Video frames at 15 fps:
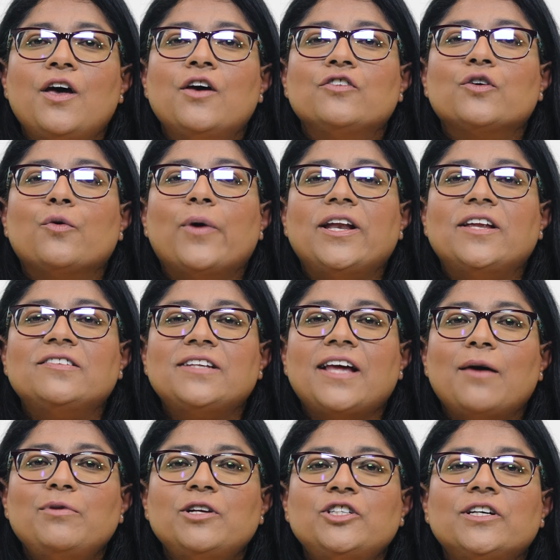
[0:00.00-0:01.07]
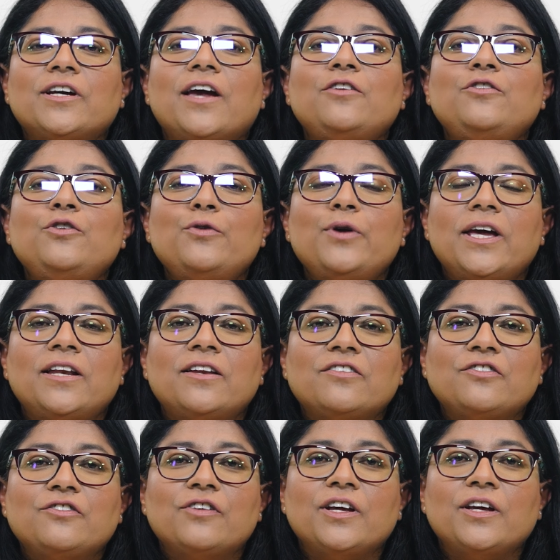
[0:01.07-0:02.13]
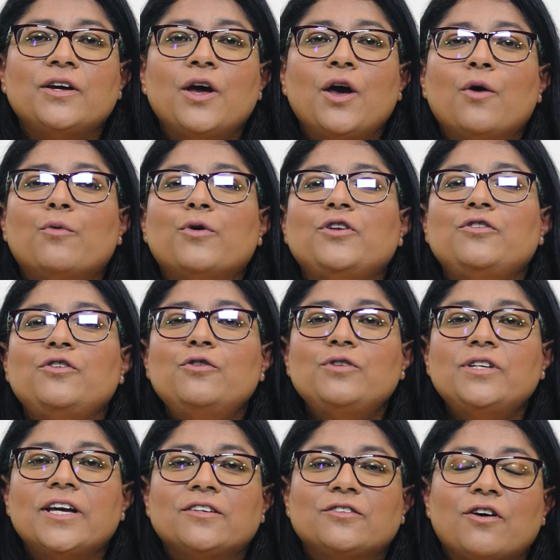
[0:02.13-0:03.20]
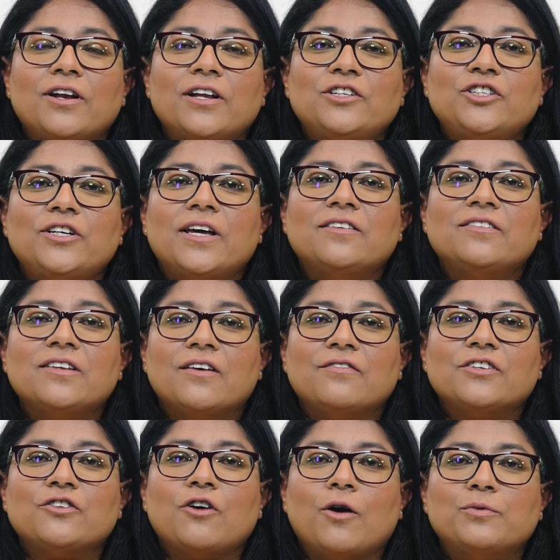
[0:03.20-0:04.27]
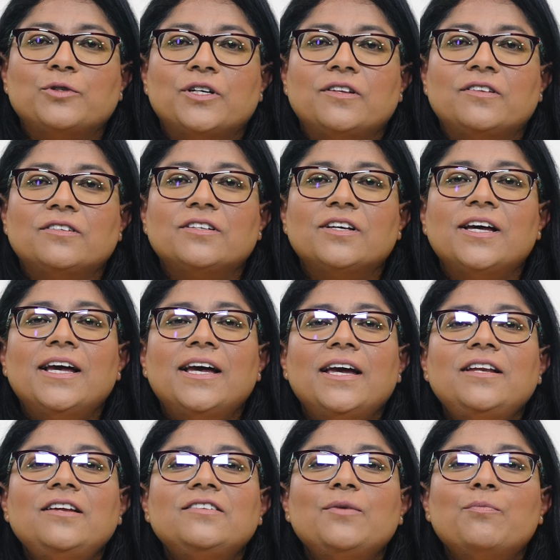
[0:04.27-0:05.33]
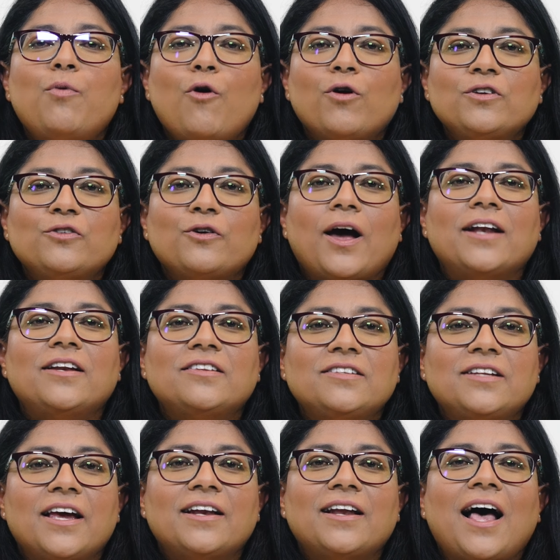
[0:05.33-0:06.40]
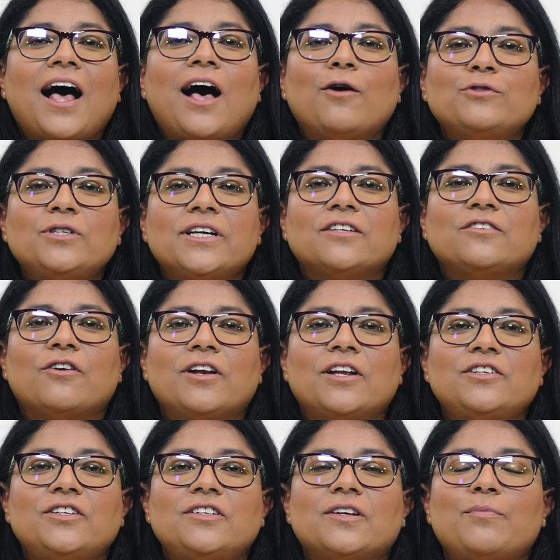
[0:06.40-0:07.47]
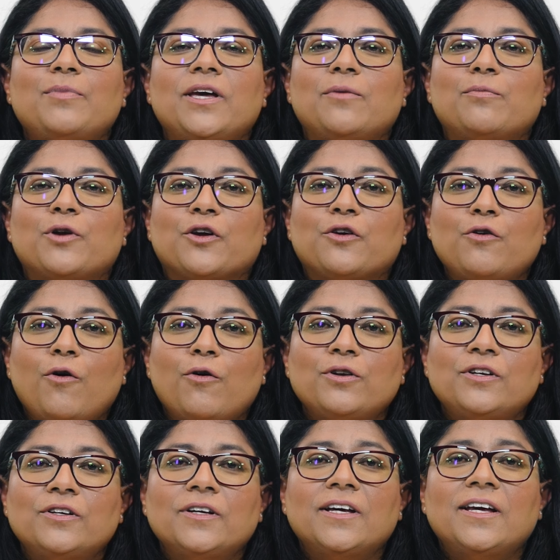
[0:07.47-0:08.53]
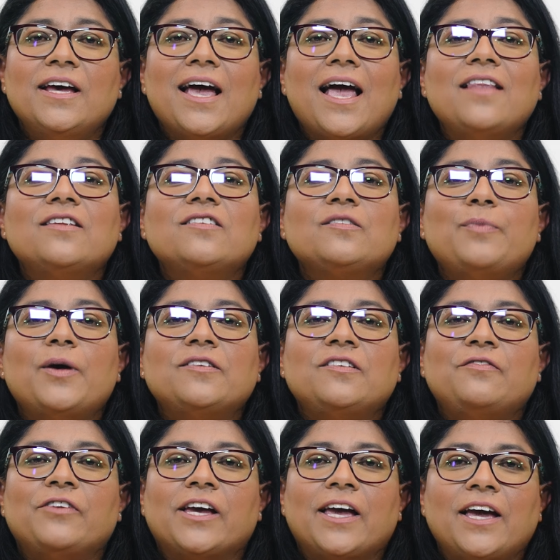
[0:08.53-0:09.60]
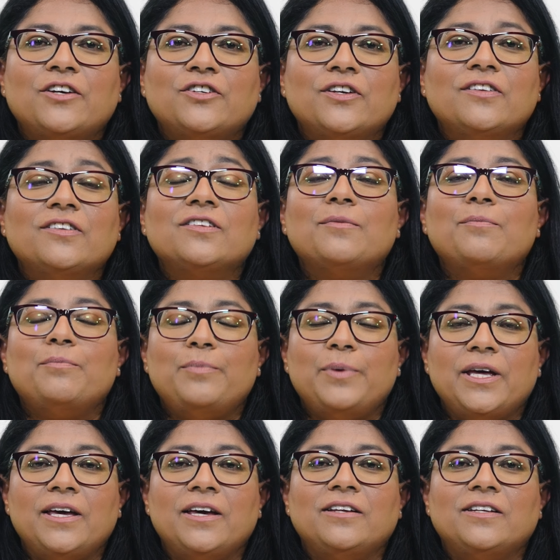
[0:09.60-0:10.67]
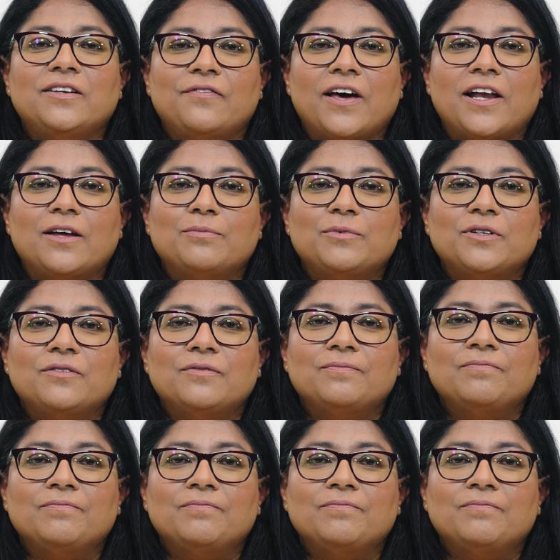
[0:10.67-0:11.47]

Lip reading: So when establishing a new industry with new technology and service options, it is important to understand how technologies are being procured and the specifications being developed.